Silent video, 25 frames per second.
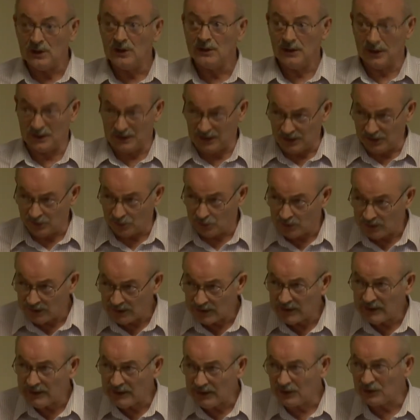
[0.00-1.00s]
that he
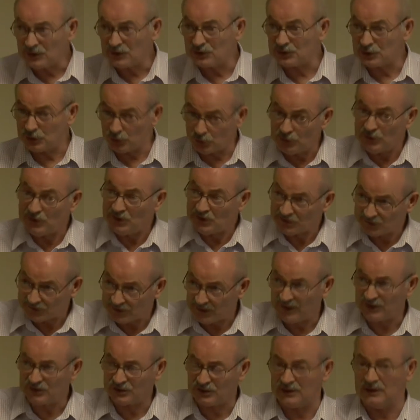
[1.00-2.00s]
really is who he
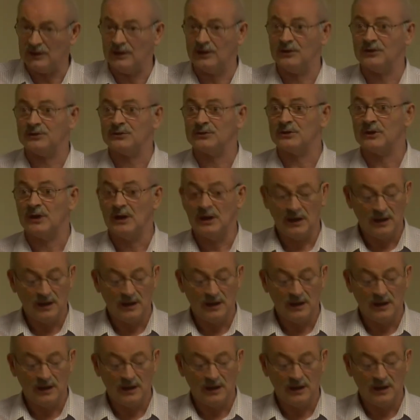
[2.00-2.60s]
says he is.